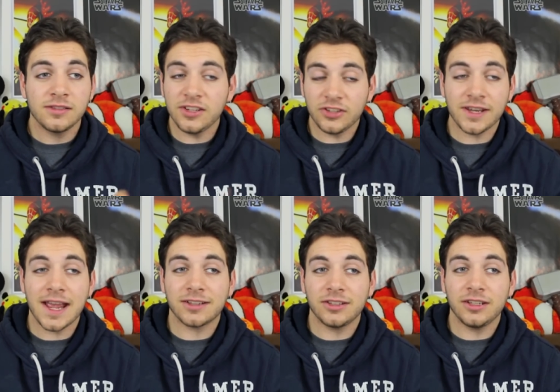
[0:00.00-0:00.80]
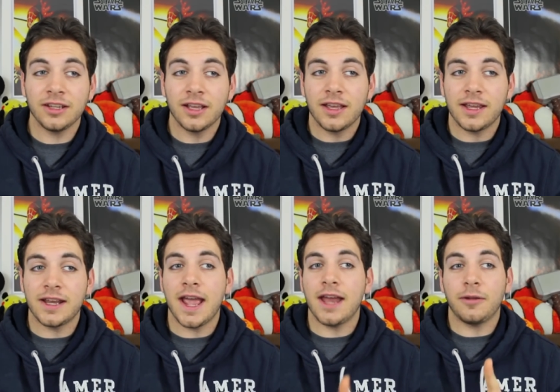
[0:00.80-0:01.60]
decent acting, and
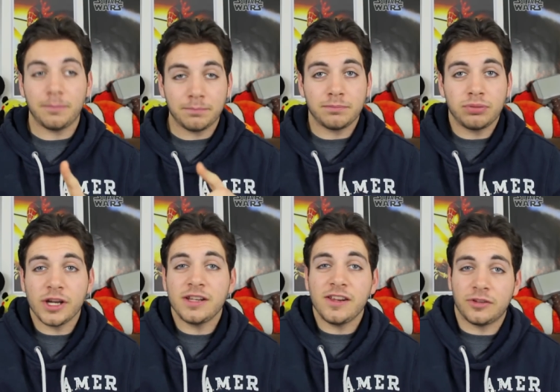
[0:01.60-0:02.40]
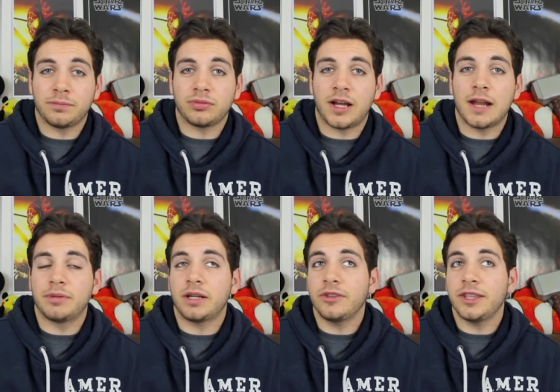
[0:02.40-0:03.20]
it had a pretty decent plot,
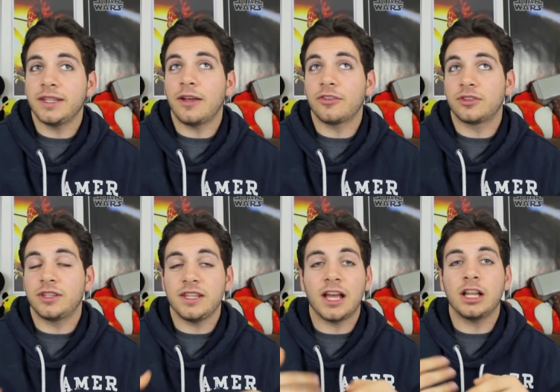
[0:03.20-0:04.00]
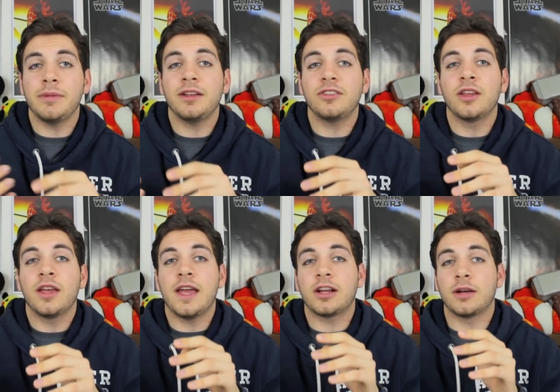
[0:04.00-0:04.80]
but everything else, the elements
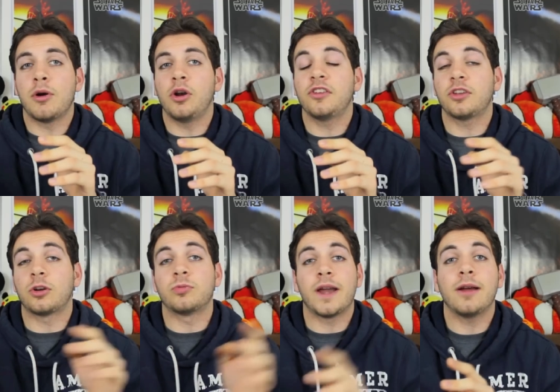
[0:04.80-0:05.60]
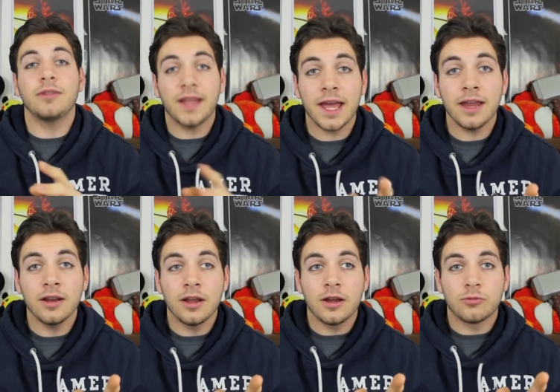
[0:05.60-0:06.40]
and components around that
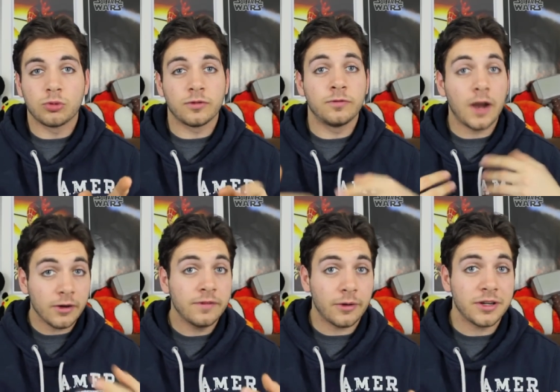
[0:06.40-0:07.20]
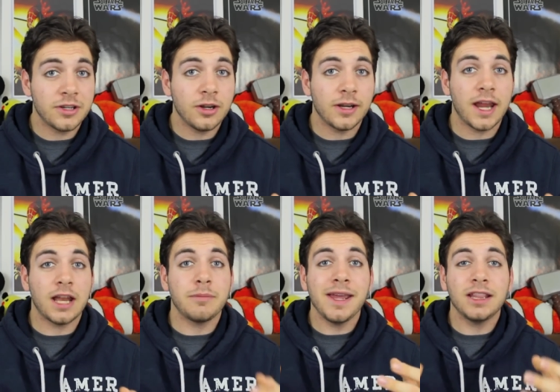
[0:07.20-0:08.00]
were very, very good, and
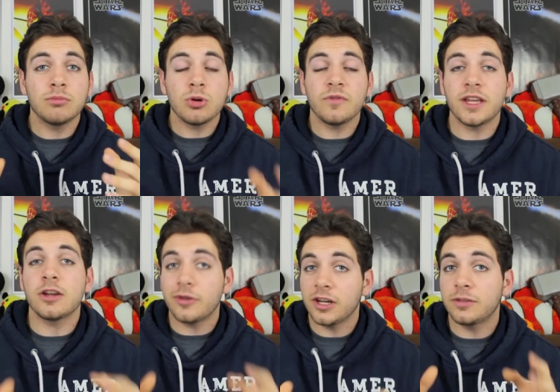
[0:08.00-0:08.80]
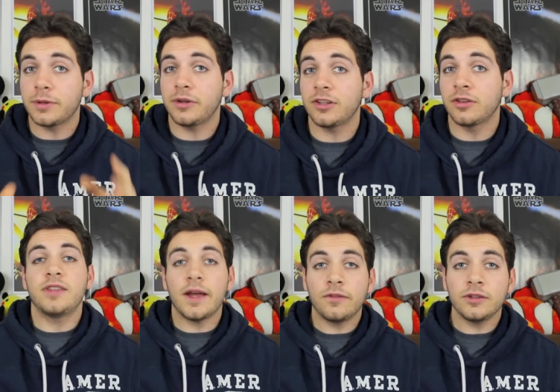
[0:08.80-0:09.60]
it made the movie a great experience.
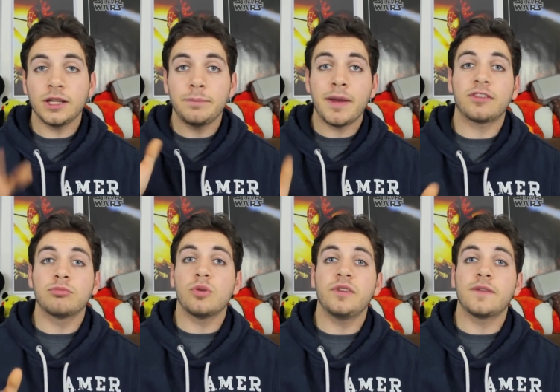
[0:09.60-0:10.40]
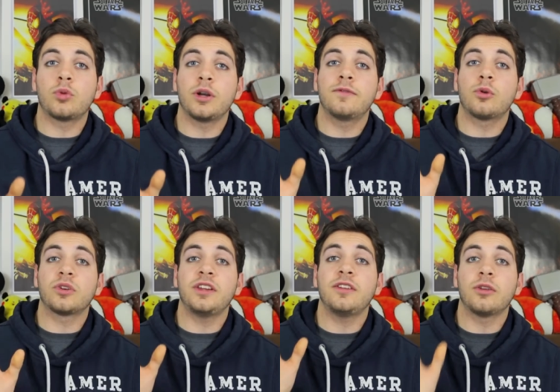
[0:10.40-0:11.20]
Definitely the best movie of
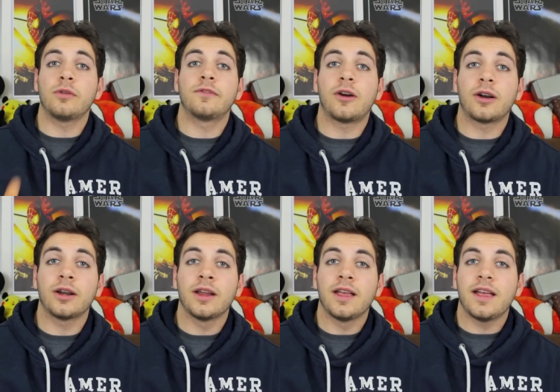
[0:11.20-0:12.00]
2014 so far,